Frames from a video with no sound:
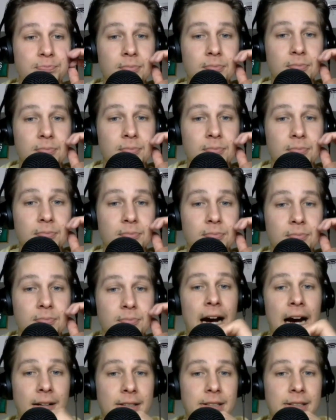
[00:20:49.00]
yeah,
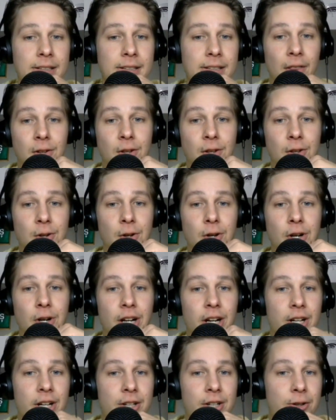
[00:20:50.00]
you're
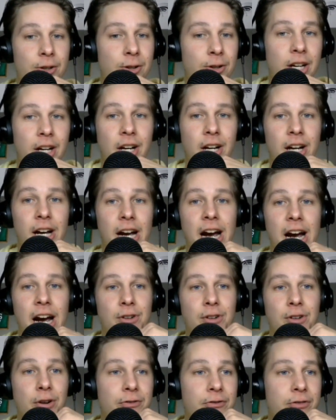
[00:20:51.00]
gonna have
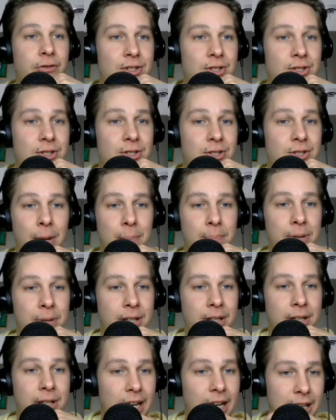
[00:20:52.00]
your fits up
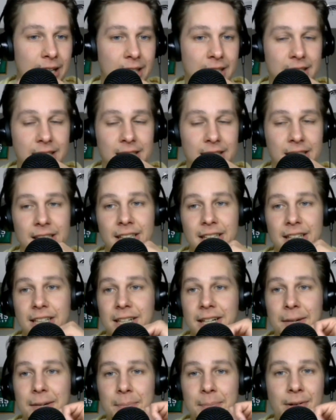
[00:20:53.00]
in
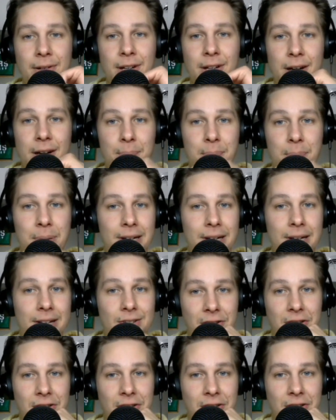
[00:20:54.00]

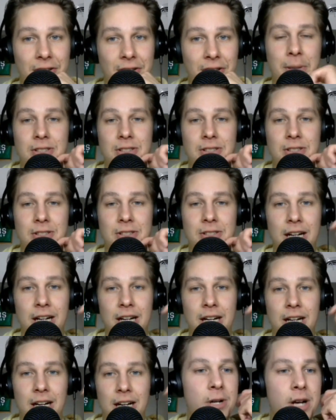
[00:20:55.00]
BC,
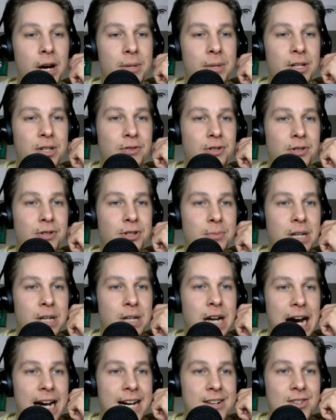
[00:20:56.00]
but a lot of
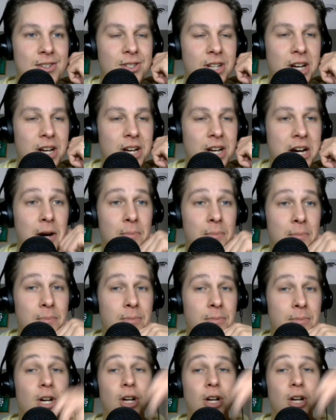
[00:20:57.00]
homecomings for some
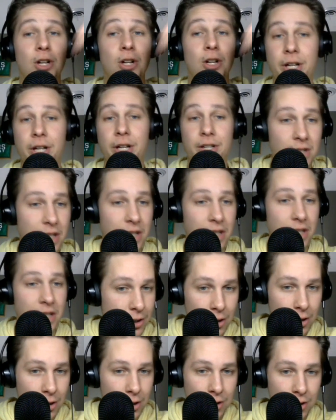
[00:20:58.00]
guys.
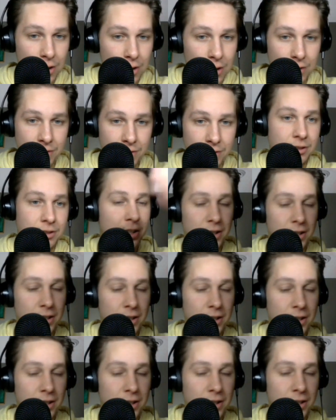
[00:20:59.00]
Logan
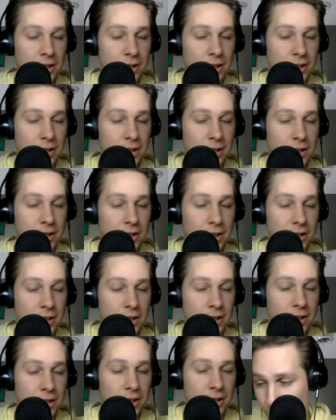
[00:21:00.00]
Stankoven, of
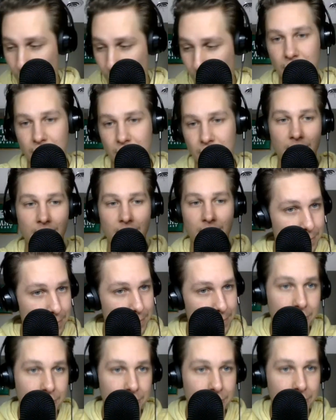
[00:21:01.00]
course, from
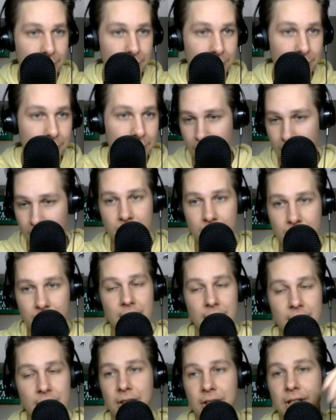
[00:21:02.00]
Camp Loops,
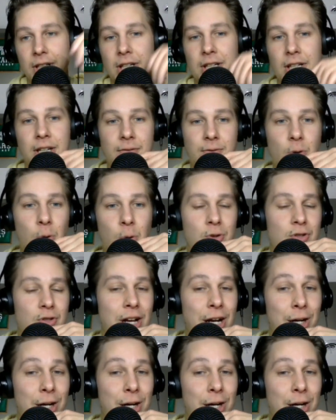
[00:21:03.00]
from of